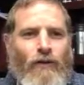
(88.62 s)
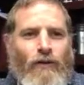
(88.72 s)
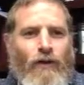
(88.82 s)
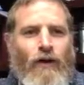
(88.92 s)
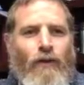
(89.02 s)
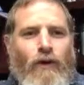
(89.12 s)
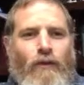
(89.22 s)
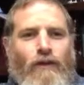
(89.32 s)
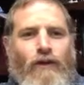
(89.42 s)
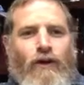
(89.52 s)
Rav Noach
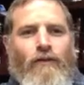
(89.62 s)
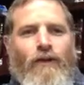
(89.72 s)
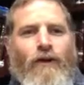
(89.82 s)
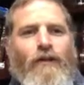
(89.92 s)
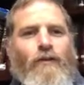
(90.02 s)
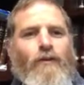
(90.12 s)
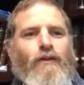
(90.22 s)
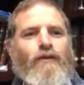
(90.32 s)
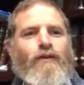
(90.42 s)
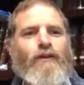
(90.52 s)
Weinberg Zichon has a
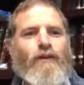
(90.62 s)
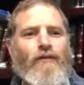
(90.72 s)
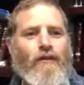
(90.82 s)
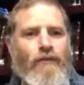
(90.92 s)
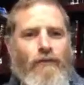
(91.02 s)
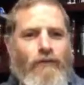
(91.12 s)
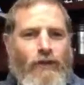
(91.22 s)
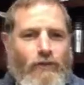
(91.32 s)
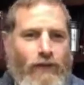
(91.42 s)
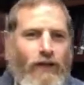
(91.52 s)
beautiful sefer.
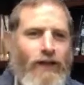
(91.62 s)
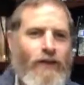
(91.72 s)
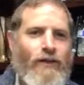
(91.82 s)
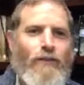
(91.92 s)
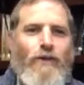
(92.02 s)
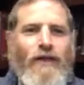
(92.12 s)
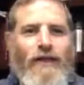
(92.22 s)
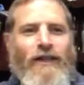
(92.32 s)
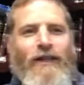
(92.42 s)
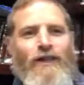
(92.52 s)
I mean, he had these
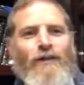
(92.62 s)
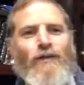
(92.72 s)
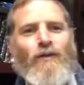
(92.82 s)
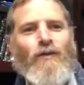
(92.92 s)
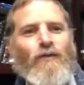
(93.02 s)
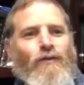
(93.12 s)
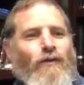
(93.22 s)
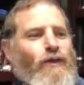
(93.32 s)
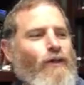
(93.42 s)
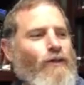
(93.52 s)
amazing classes called the
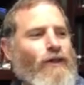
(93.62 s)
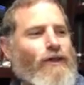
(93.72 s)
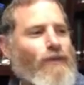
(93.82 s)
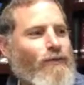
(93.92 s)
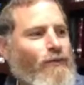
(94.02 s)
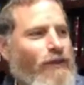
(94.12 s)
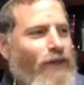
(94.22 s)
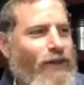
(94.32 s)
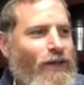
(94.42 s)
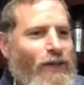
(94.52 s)
48 Ways.
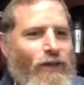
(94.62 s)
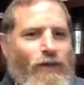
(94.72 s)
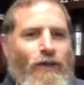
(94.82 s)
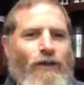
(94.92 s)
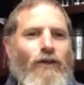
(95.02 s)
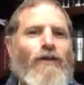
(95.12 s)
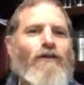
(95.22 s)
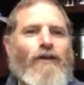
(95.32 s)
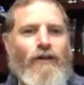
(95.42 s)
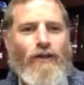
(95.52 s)
So in
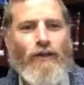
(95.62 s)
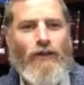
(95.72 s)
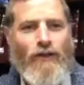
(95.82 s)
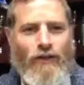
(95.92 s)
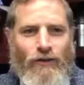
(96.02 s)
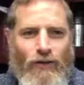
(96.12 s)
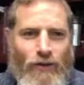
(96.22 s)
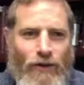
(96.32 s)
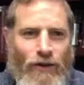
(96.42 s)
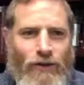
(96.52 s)

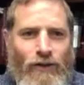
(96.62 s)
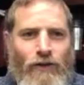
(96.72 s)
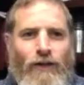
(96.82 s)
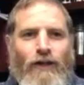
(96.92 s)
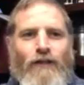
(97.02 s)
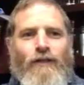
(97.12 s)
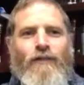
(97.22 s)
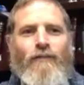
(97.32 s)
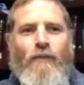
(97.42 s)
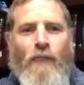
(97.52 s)
Oiv he says
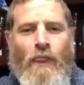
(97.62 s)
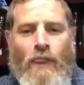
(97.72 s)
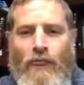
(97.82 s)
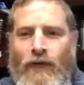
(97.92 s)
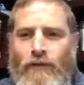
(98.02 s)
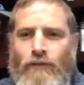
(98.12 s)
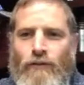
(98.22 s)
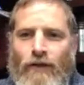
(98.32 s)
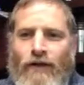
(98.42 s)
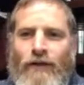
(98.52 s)
that you
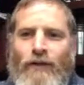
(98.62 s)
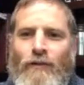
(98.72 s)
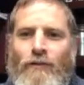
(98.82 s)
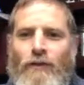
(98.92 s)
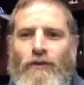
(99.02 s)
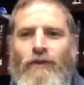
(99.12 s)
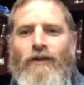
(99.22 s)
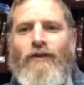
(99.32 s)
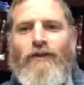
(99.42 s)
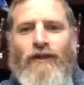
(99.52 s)
find that
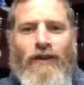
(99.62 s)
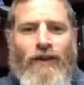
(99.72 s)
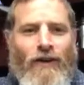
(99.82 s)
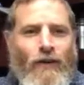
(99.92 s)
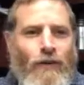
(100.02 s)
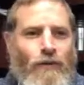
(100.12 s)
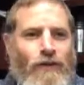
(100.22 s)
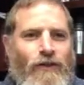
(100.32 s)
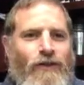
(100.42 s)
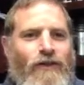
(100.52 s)
people are
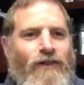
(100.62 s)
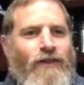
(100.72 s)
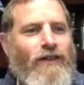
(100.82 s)
almost